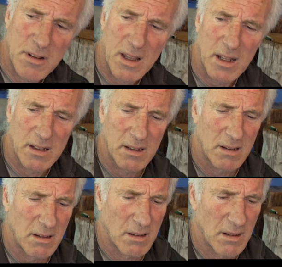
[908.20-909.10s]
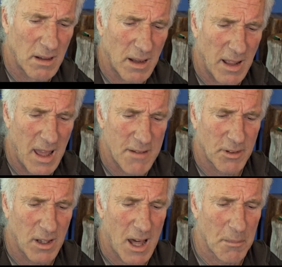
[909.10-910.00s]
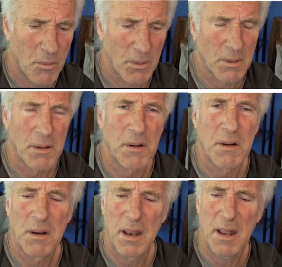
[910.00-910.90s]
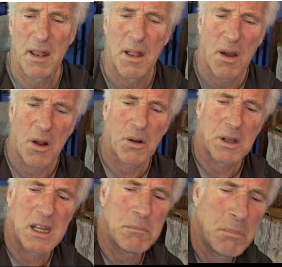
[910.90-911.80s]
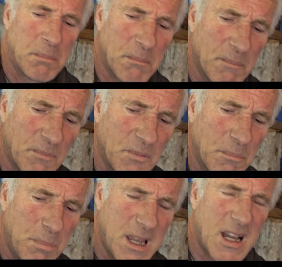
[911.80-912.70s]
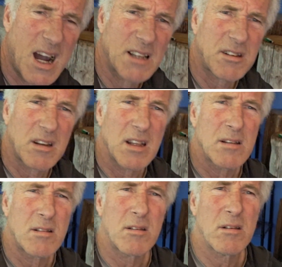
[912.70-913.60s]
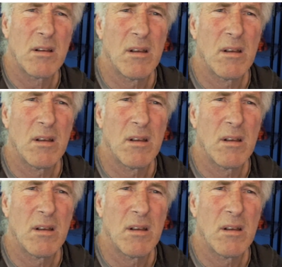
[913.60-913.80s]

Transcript: that have a lot more, or can be consonants